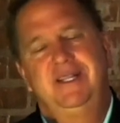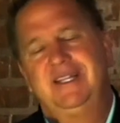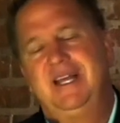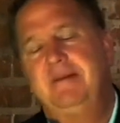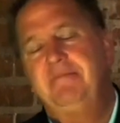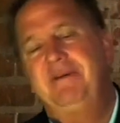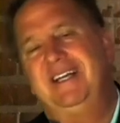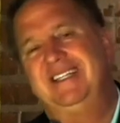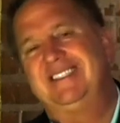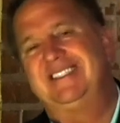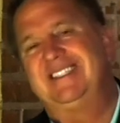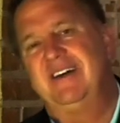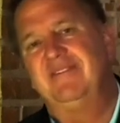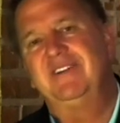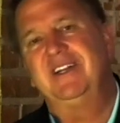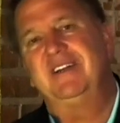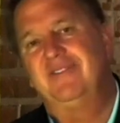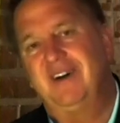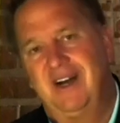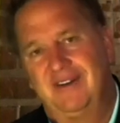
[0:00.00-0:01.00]
They pay
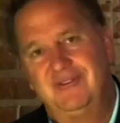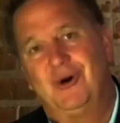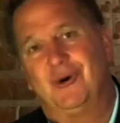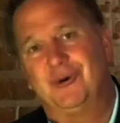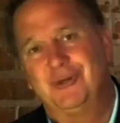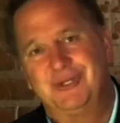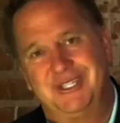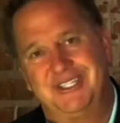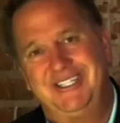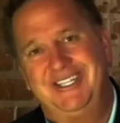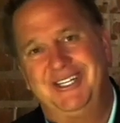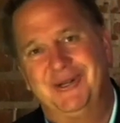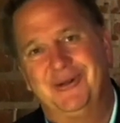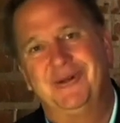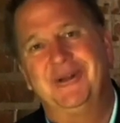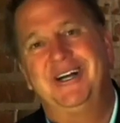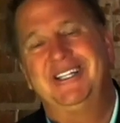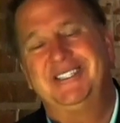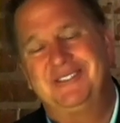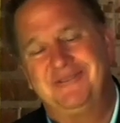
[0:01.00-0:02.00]
$75 a
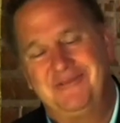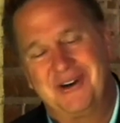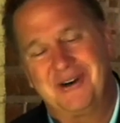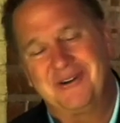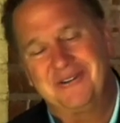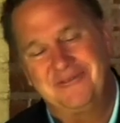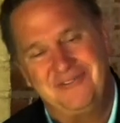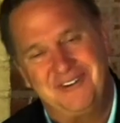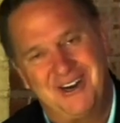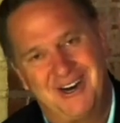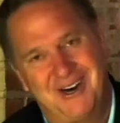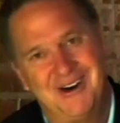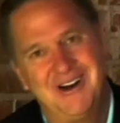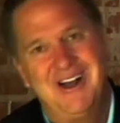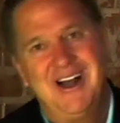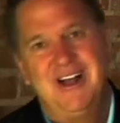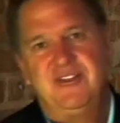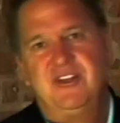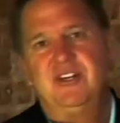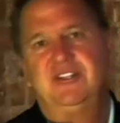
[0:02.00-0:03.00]
deal. It's very fair.
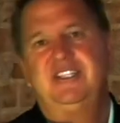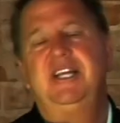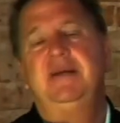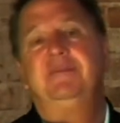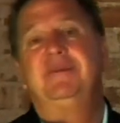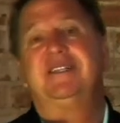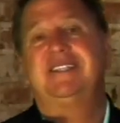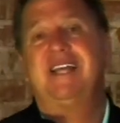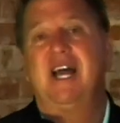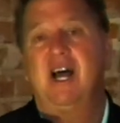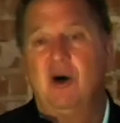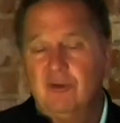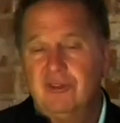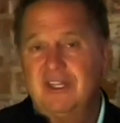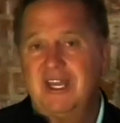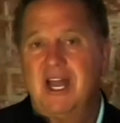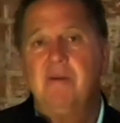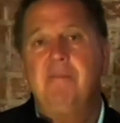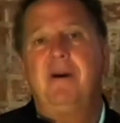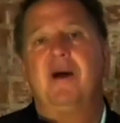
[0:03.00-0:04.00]
Their team gets
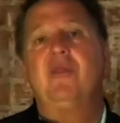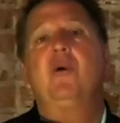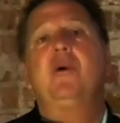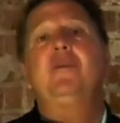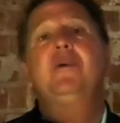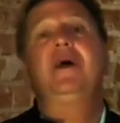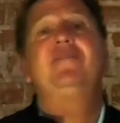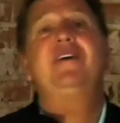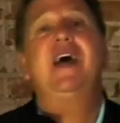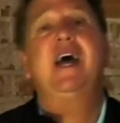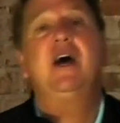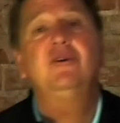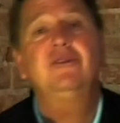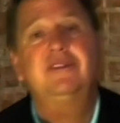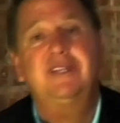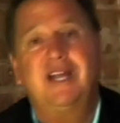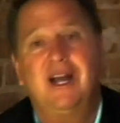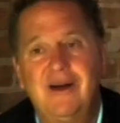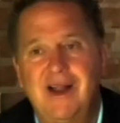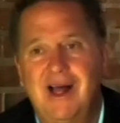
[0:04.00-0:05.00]
healthcare. By the way, we have
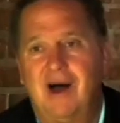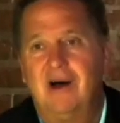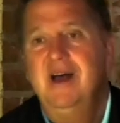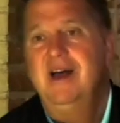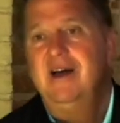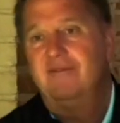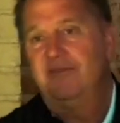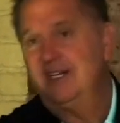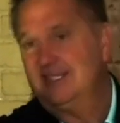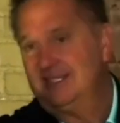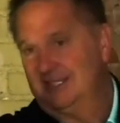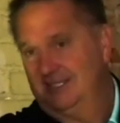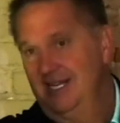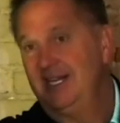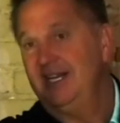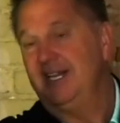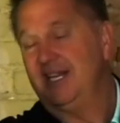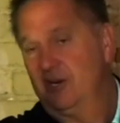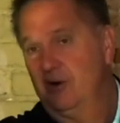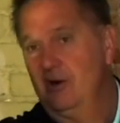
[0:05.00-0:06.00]
healthcare now. In fact,
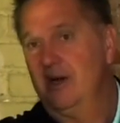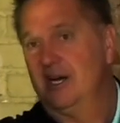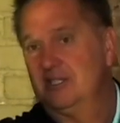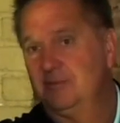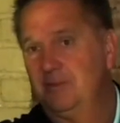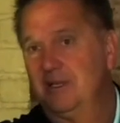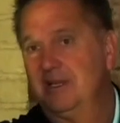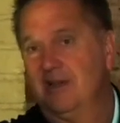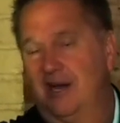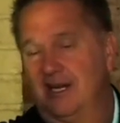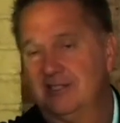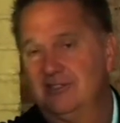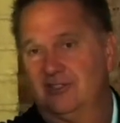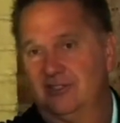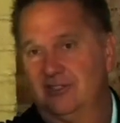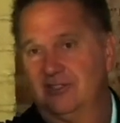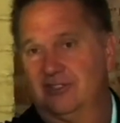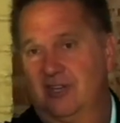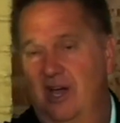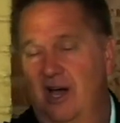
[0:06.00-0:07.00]
Cindy, your husband
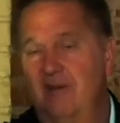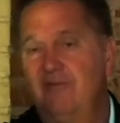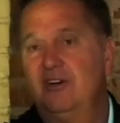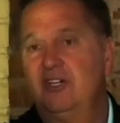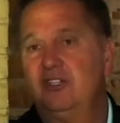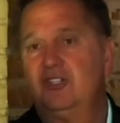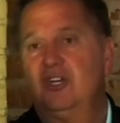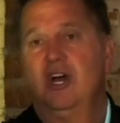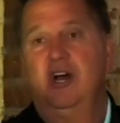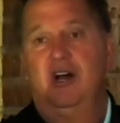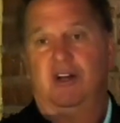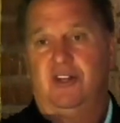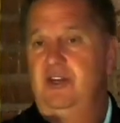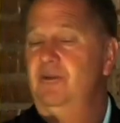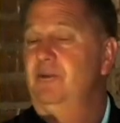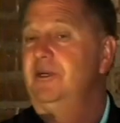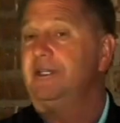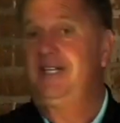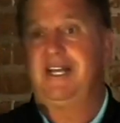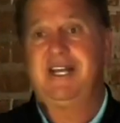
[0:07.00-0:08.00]
lost his coverage.
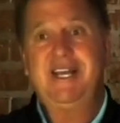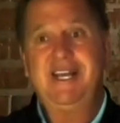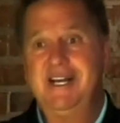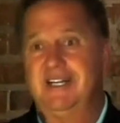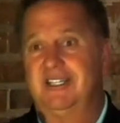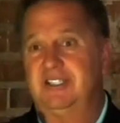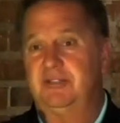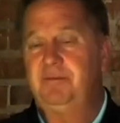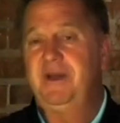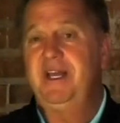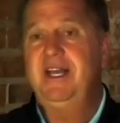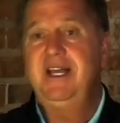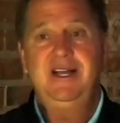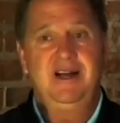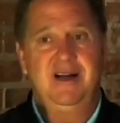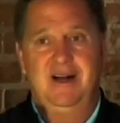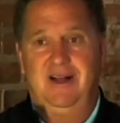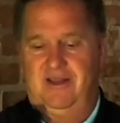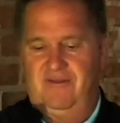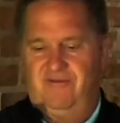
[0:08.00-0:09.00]
You went to
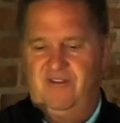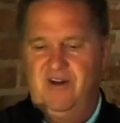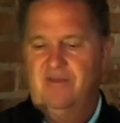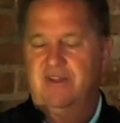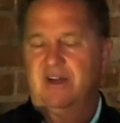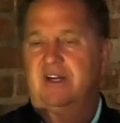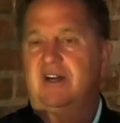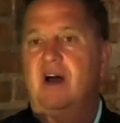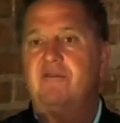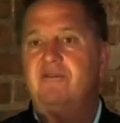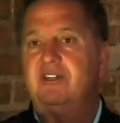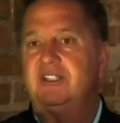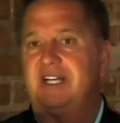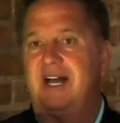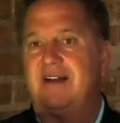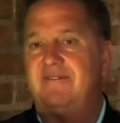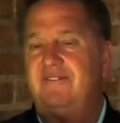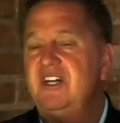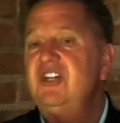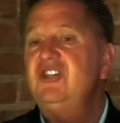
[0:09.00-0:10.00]
EXP. You found the coverage
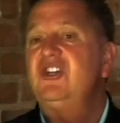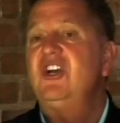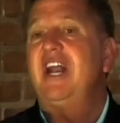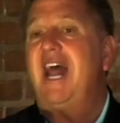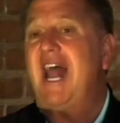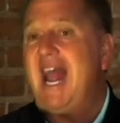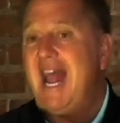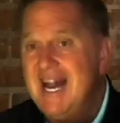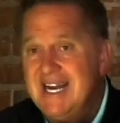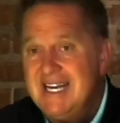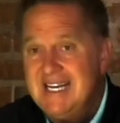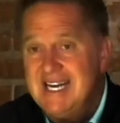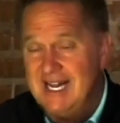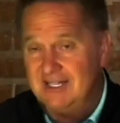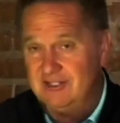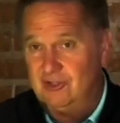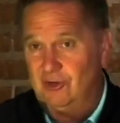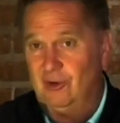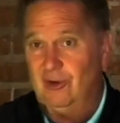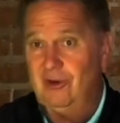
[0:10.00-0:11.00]
had vision and
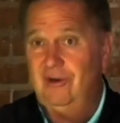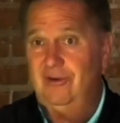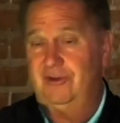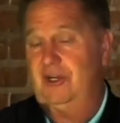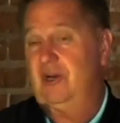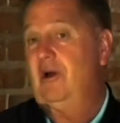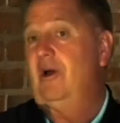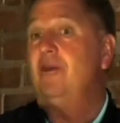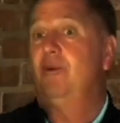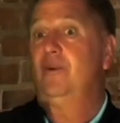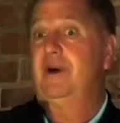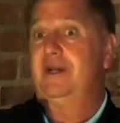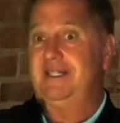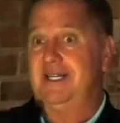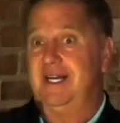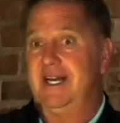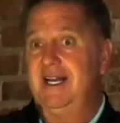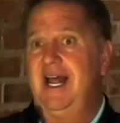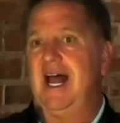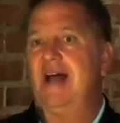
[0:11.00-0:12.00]
dental. Your other one
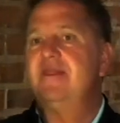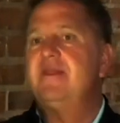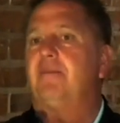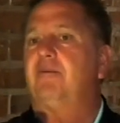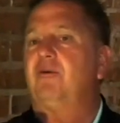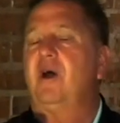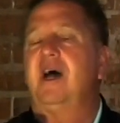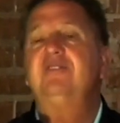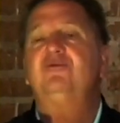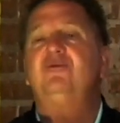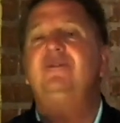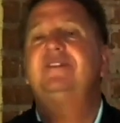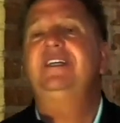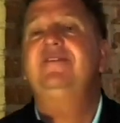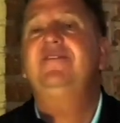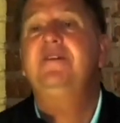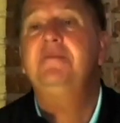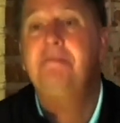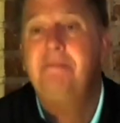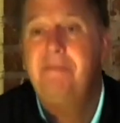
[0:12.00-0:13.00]
didn't. And the price was
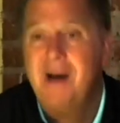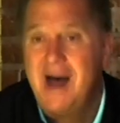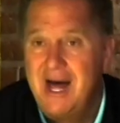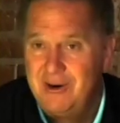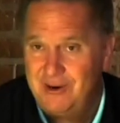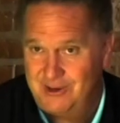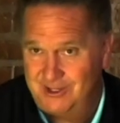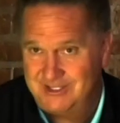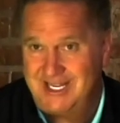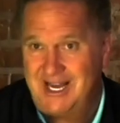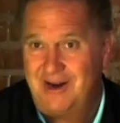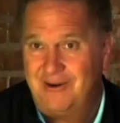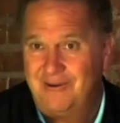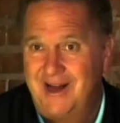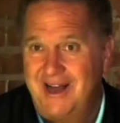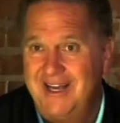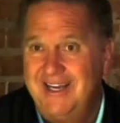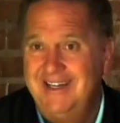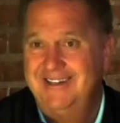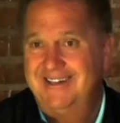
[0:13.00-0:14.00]
even better. Is that right?